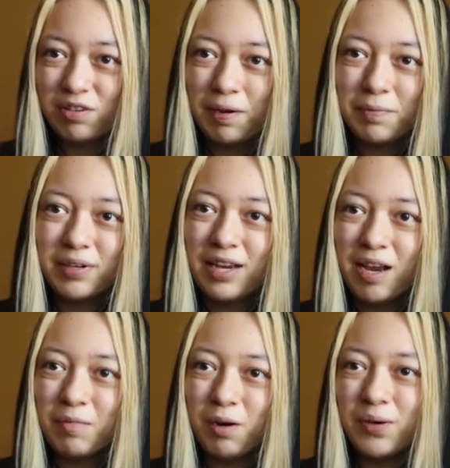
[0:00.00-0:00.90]
and grabbed my
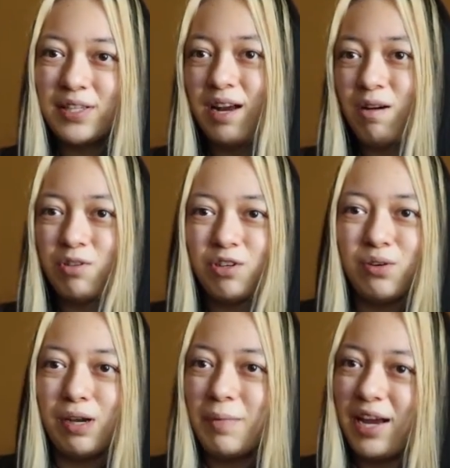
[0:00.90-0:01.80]
camera without
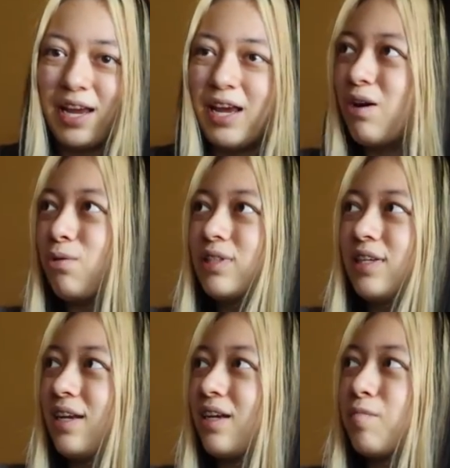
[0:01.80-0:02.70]
doing my hair or
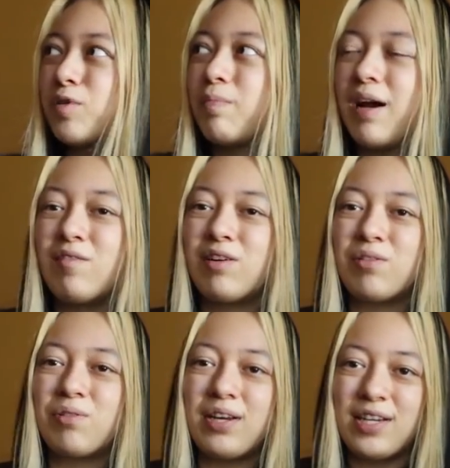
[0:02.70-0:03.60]
setting up the
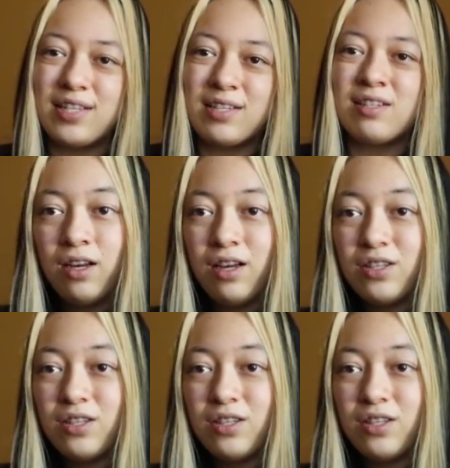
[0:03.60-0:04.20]
background or anything.